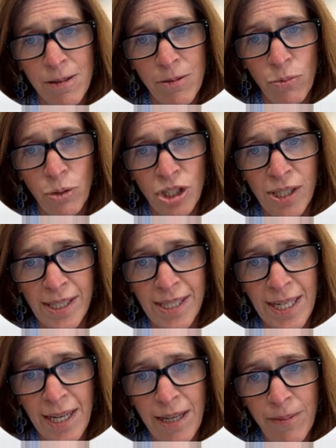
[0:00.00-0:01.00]
which is
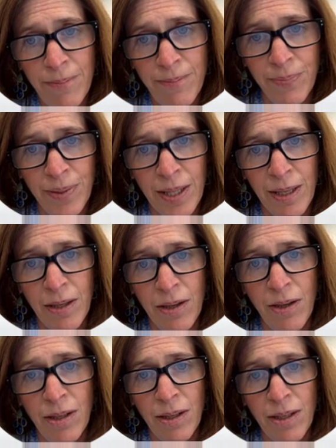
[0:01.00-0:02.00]
d.
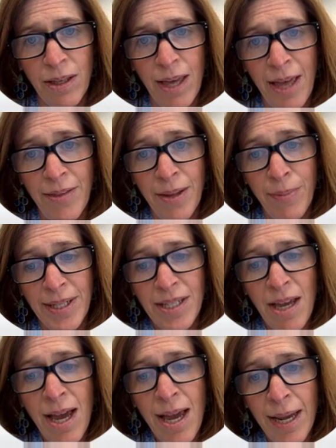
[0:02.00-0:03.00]
And then my
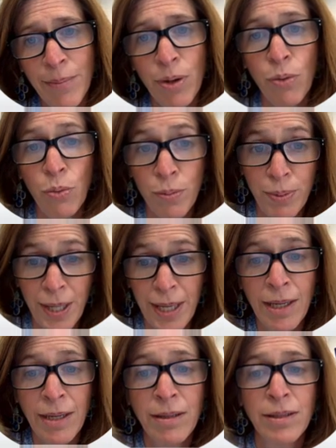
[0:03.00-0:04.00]
time would
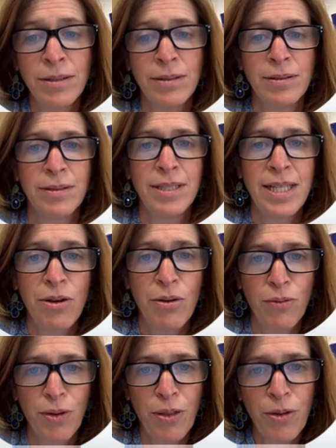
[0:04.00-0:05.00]
be d
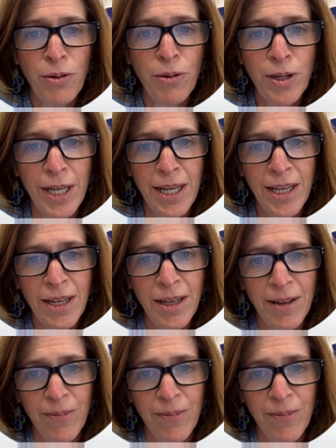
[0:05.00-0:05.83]
over 30